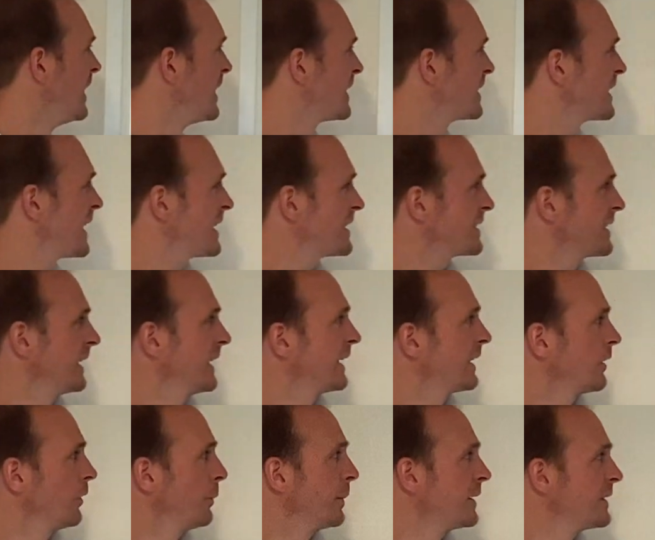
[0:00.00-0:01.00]
So that's a
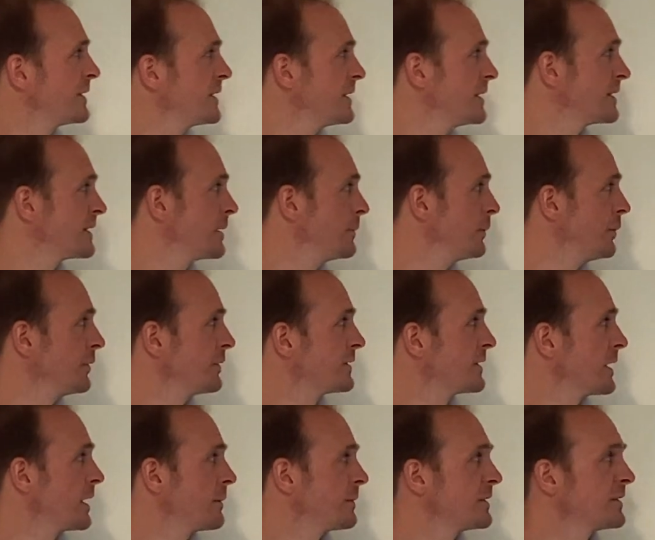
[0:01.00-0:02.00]
little bit in simple
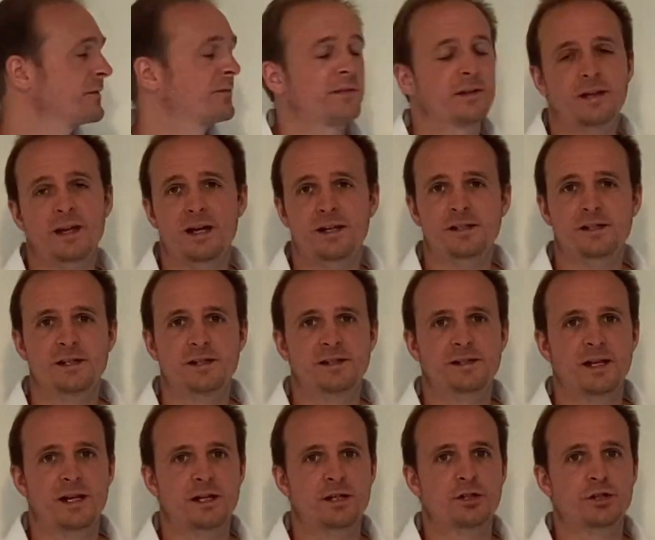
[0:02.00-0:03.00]
terms of the gaseous
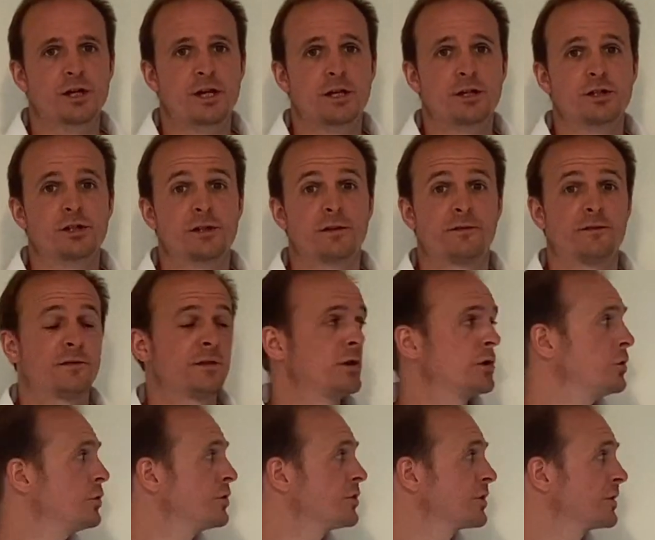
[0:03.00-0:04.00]
exchange,
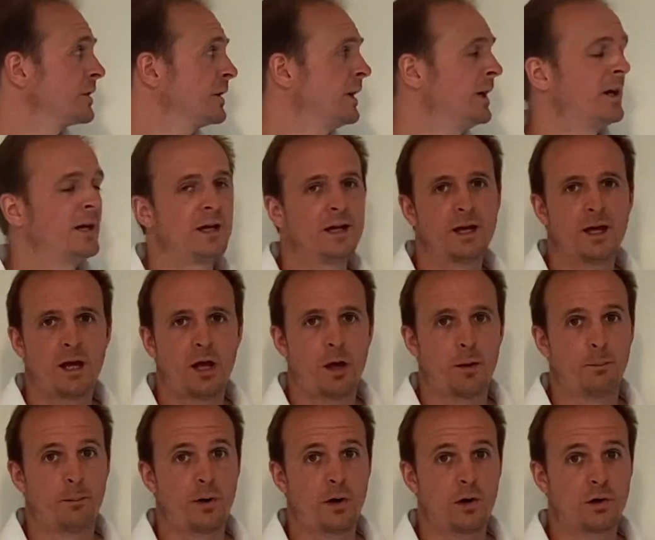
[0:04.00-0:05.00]
diffusion
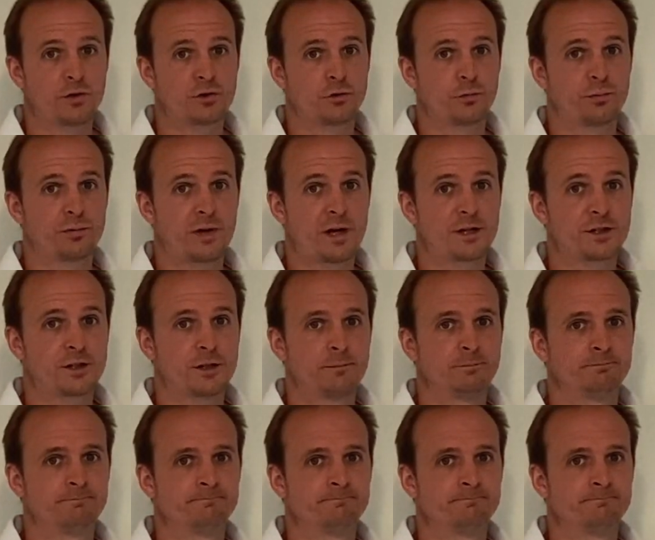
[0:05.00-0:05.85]
and partial pressure.